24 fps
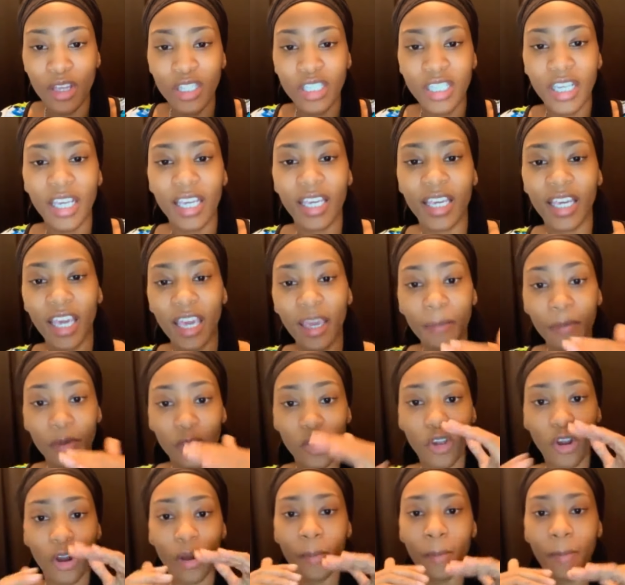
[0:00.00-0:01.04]
to keep
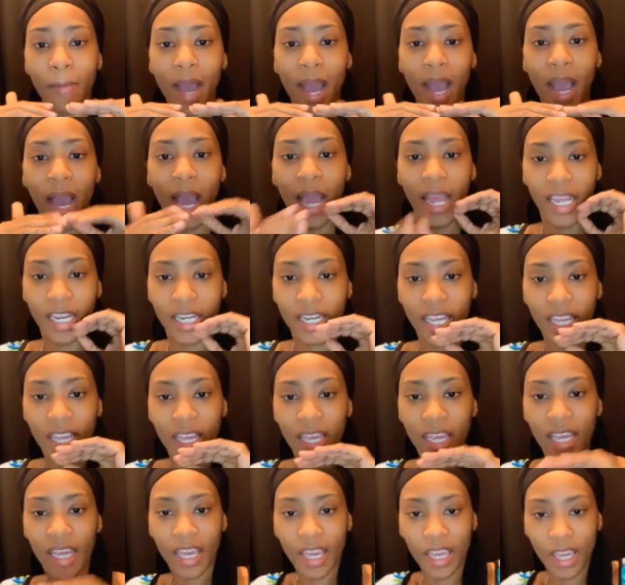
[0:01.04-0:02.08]
your mind
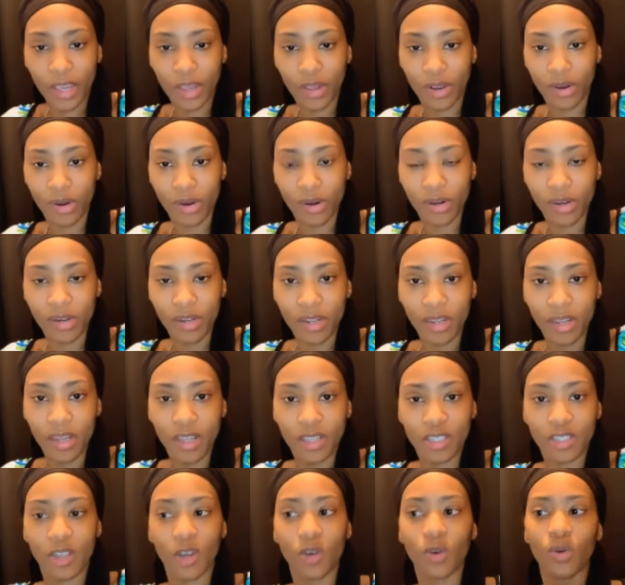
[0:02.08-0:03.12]
here.
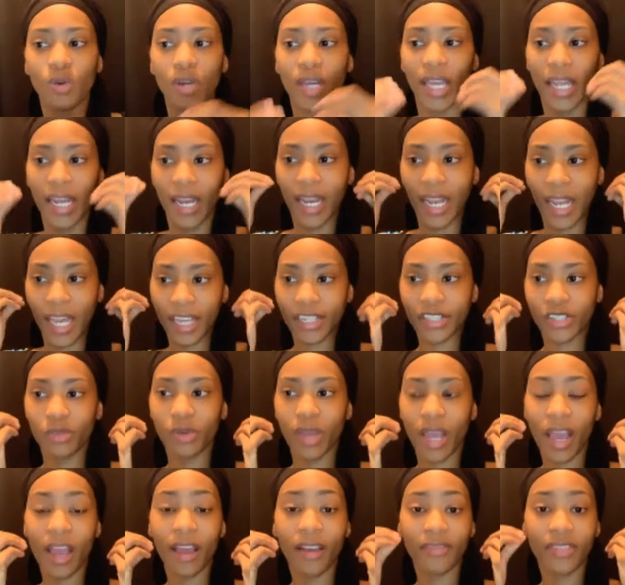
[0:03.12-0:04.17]
So unless you
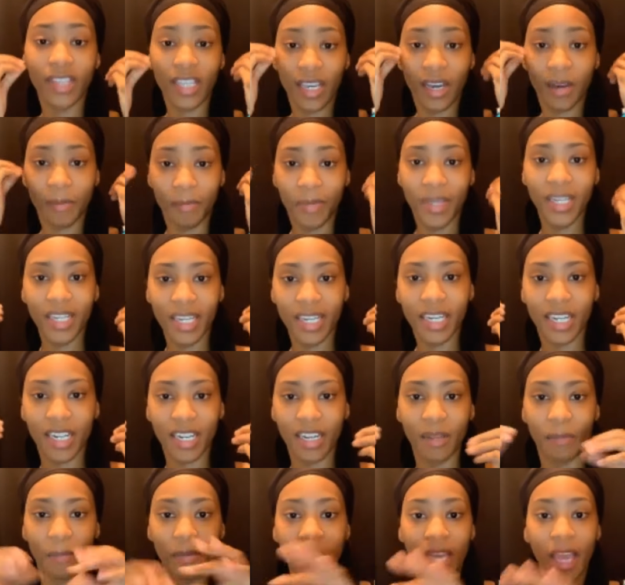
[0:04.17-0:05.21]
have the ability
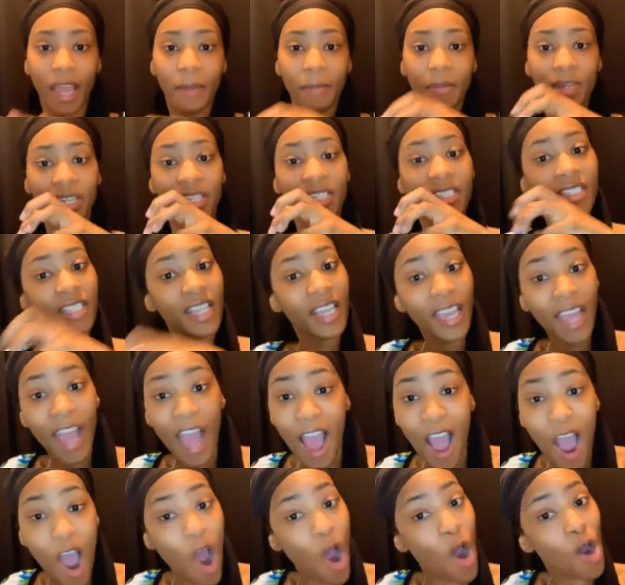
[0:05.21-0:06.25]
to be able to see how
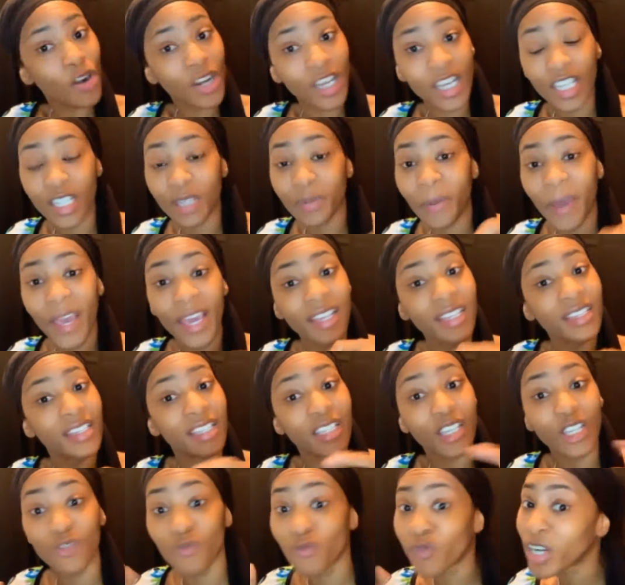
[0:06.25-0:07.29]
all these pieces
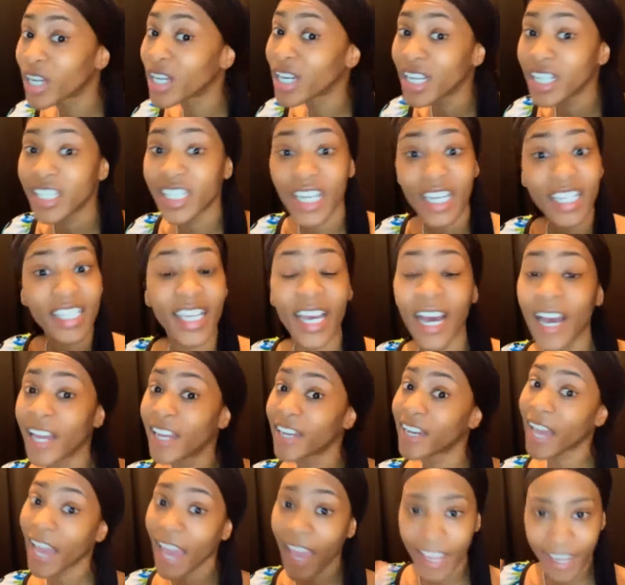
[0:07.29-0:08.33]
is really just
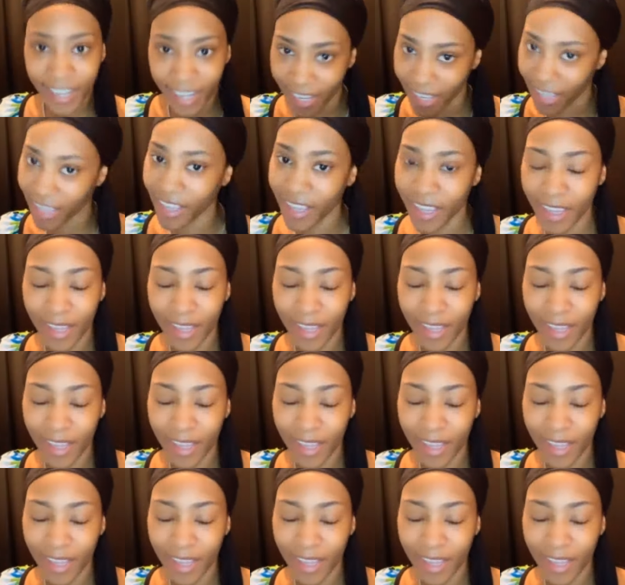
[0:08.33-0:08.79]
connected